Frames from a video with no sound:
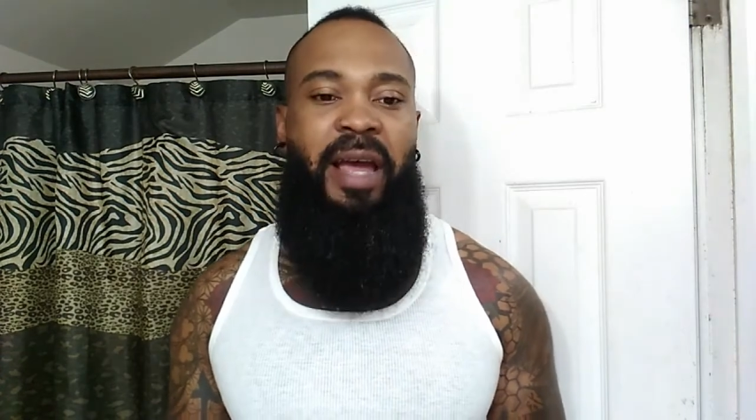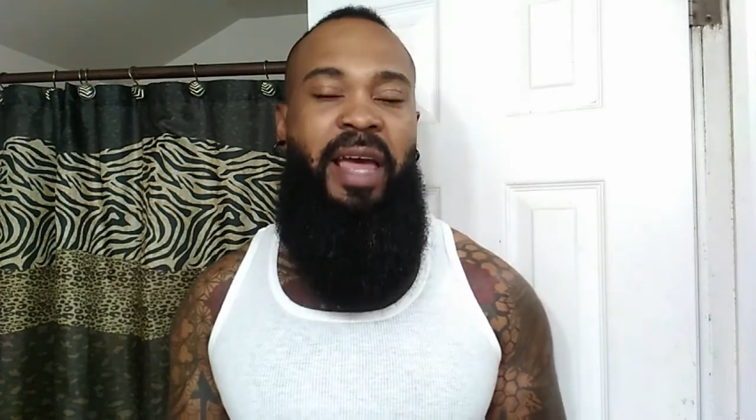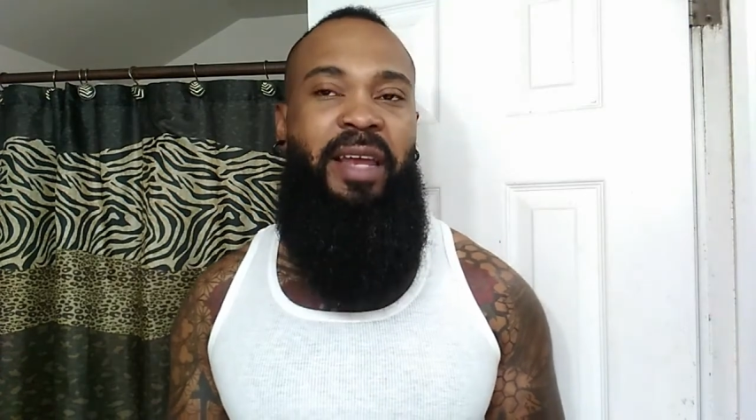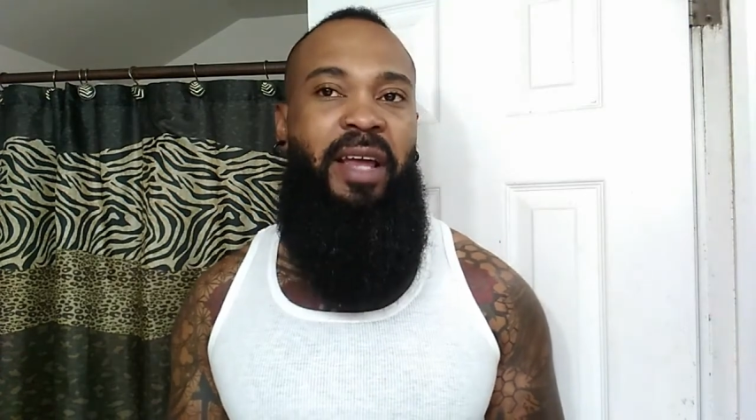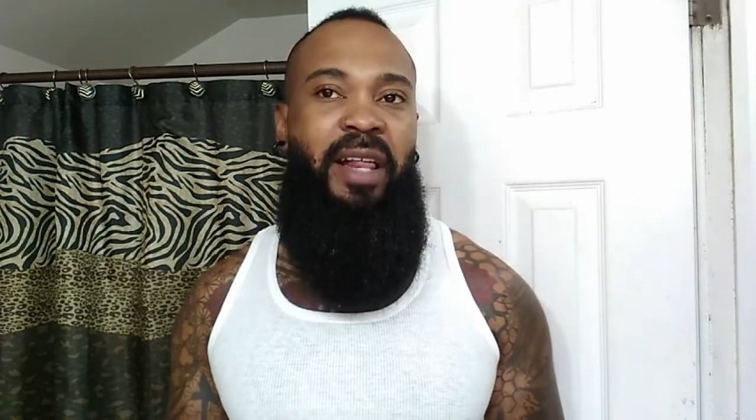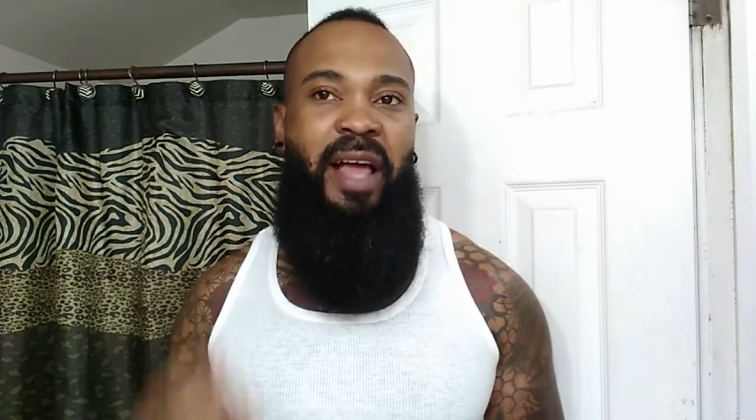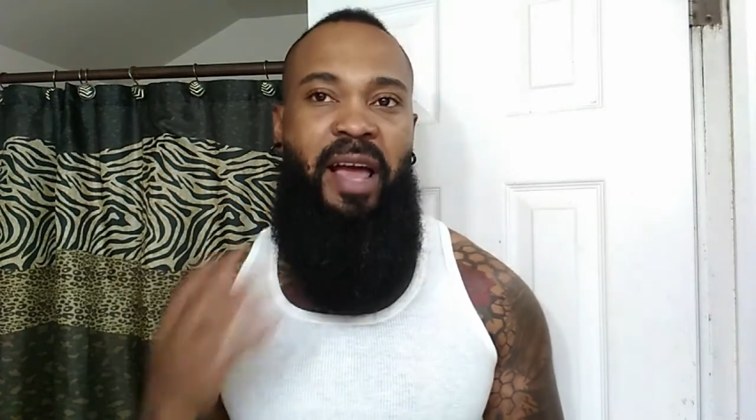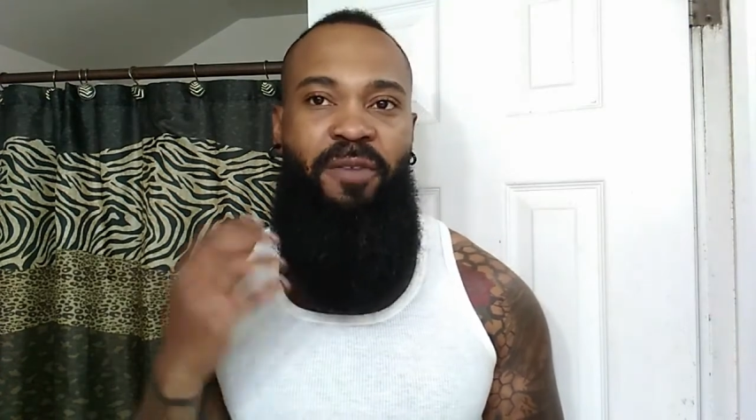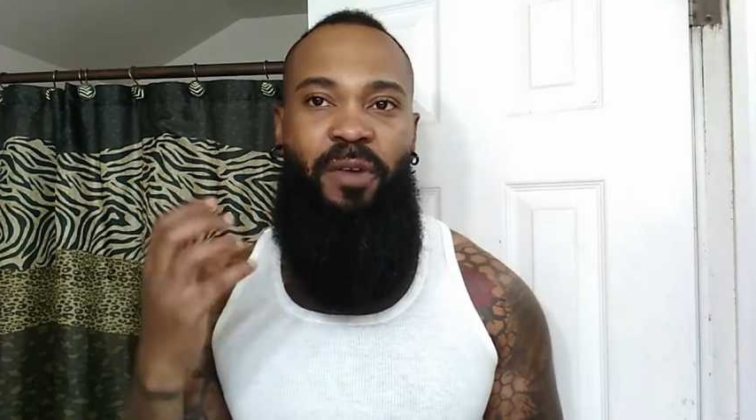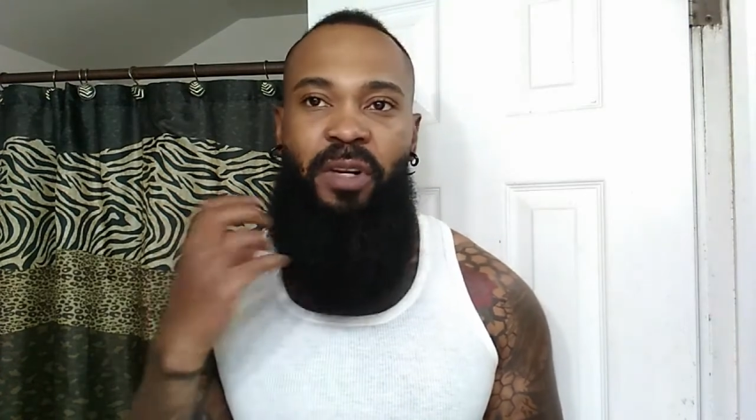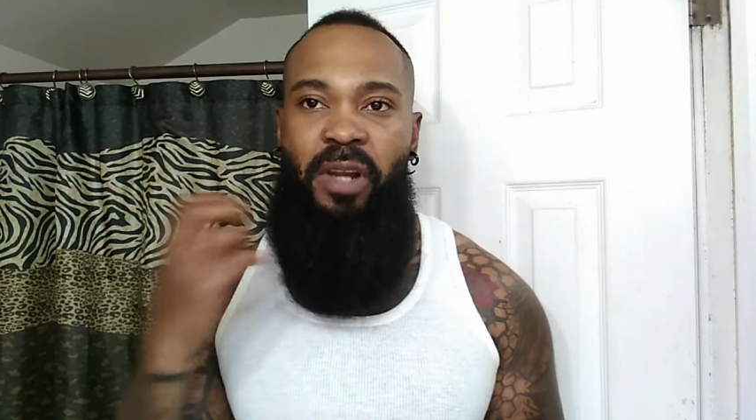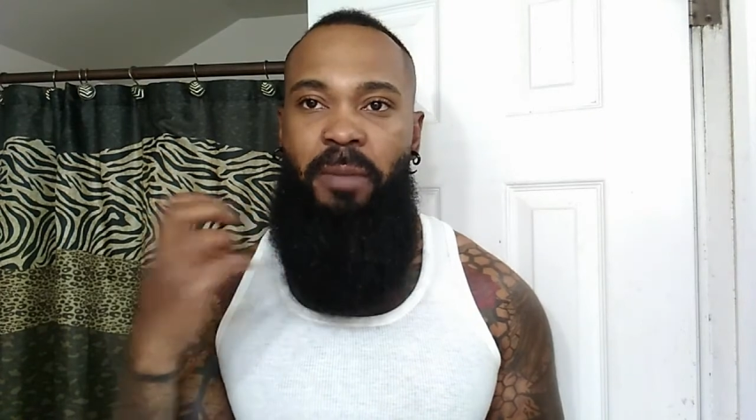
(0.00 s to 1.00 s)
and I'll
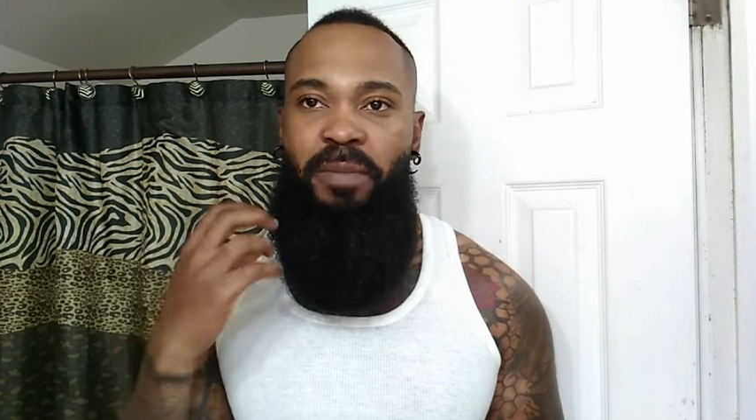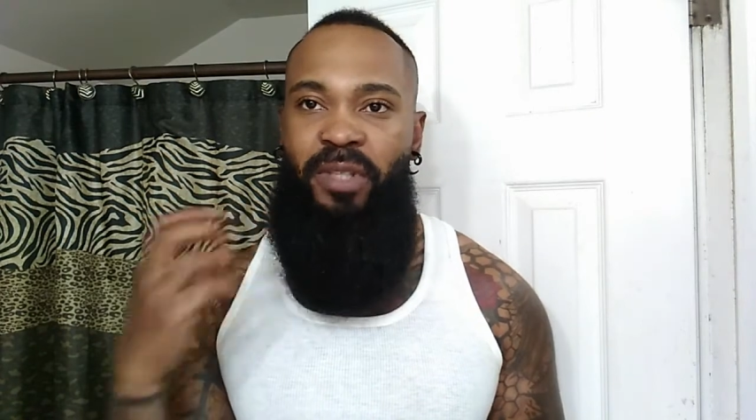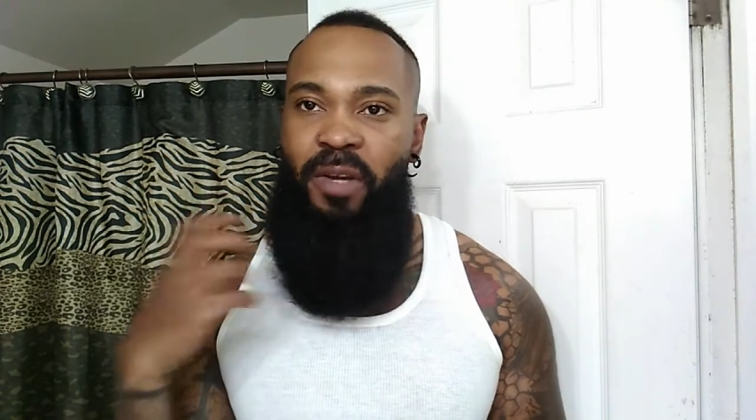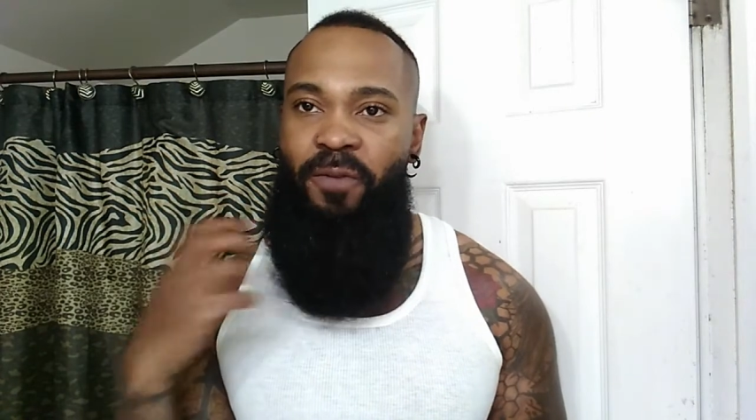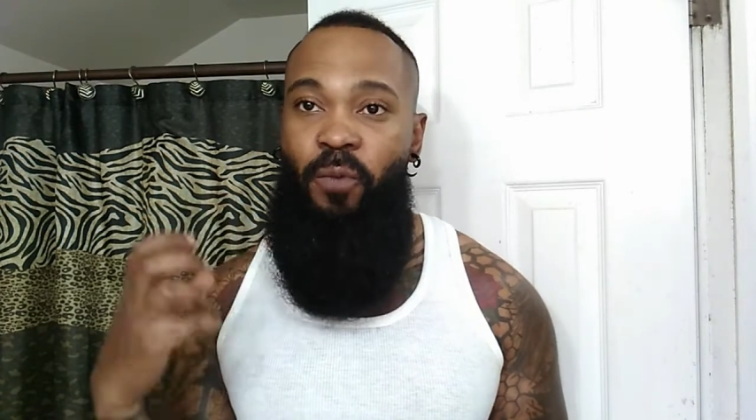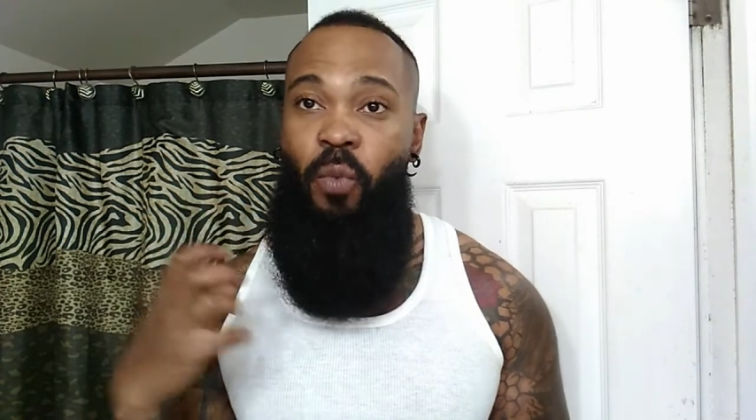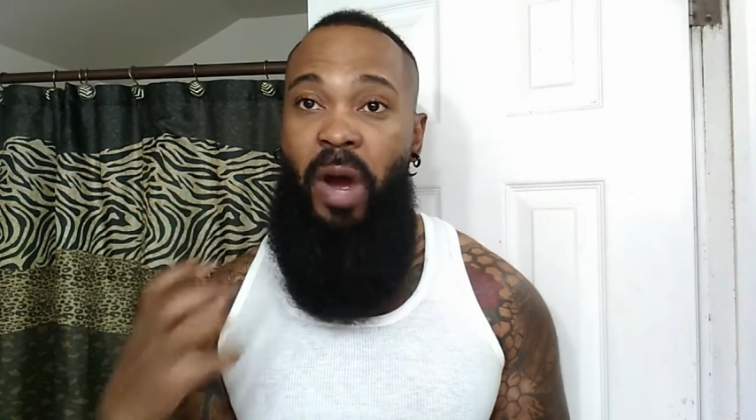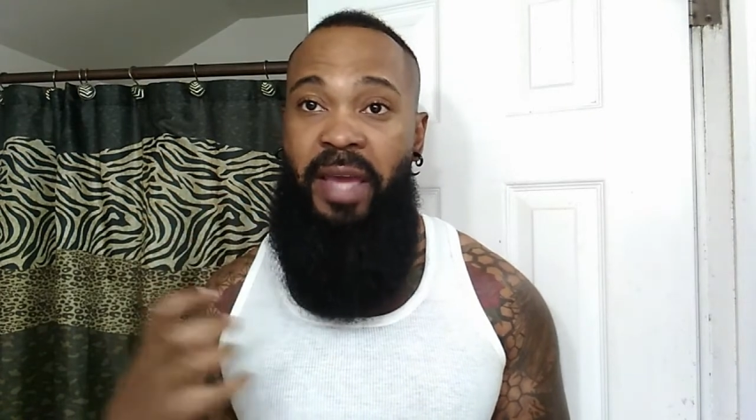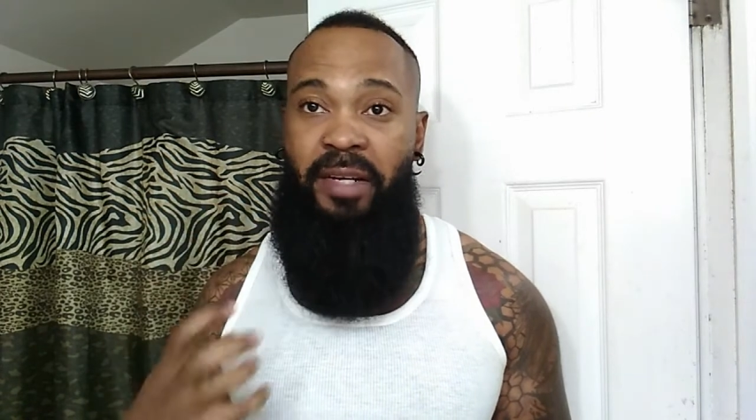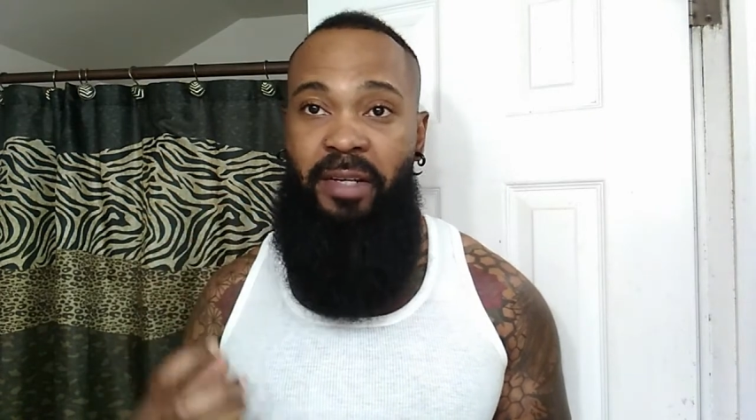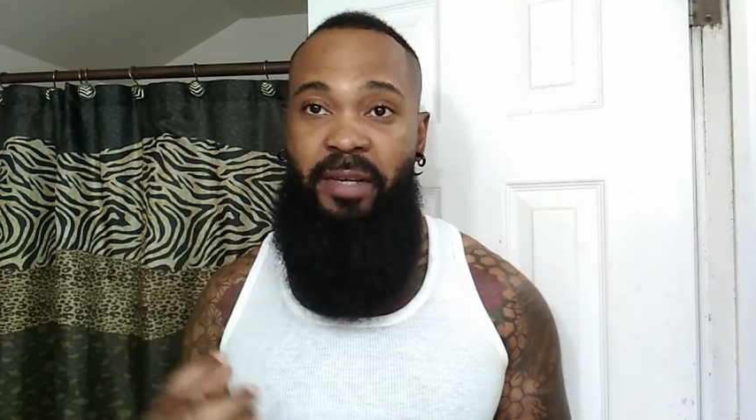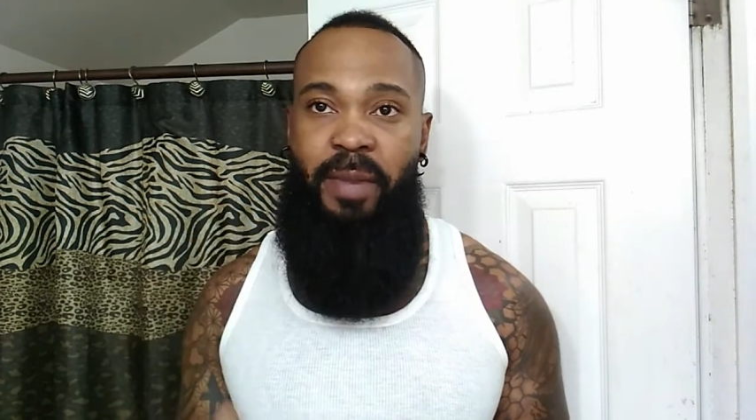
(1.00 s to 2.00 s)
have clumps of
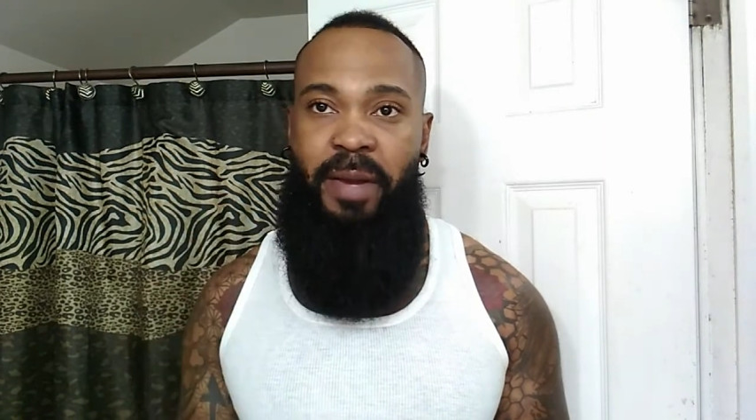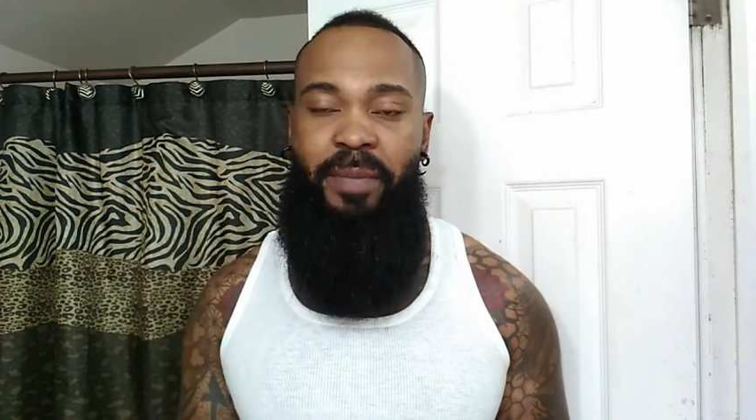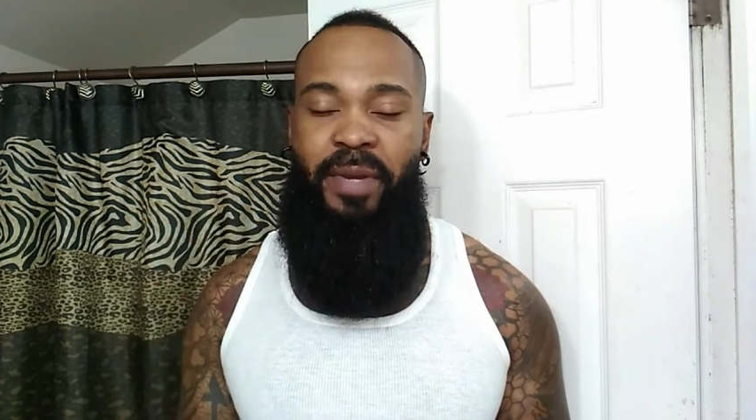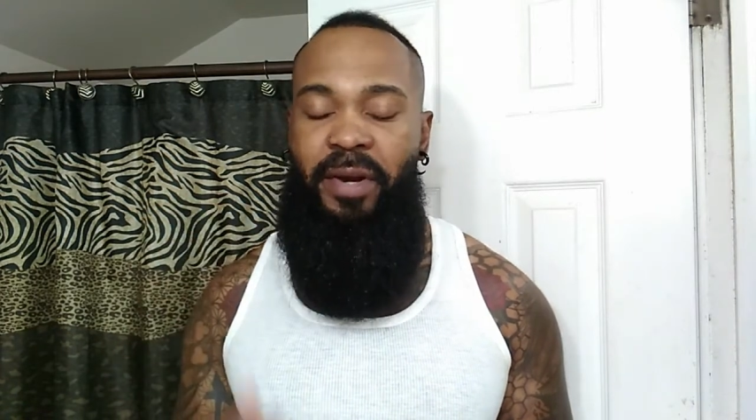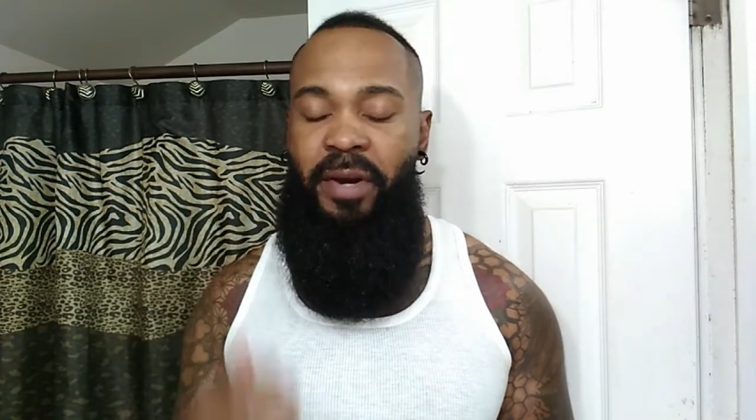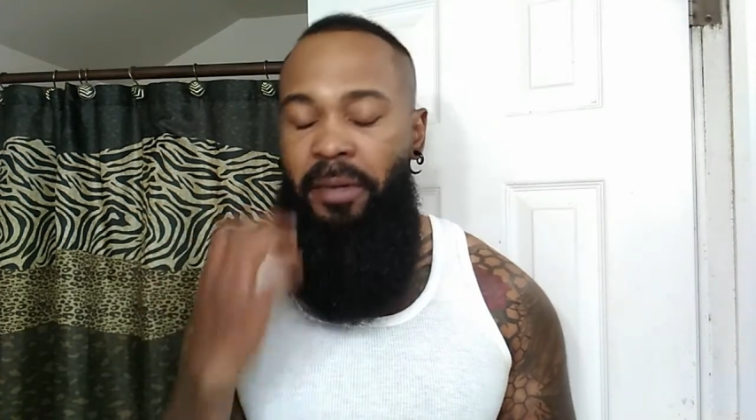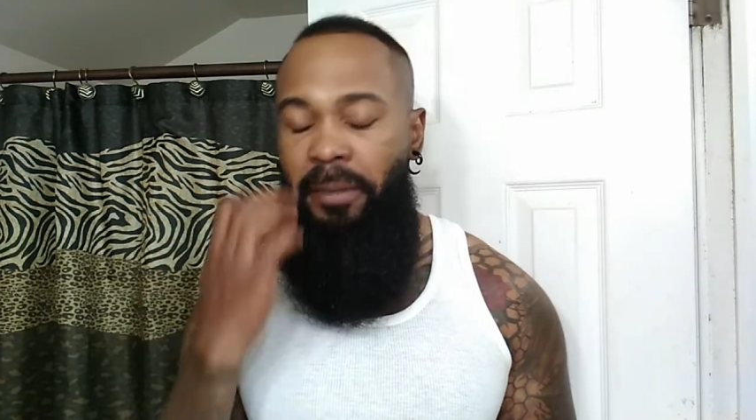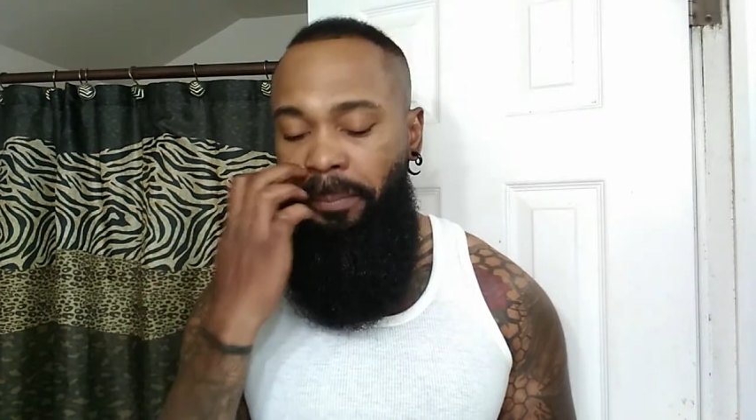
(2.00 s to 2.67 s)
white in my beard.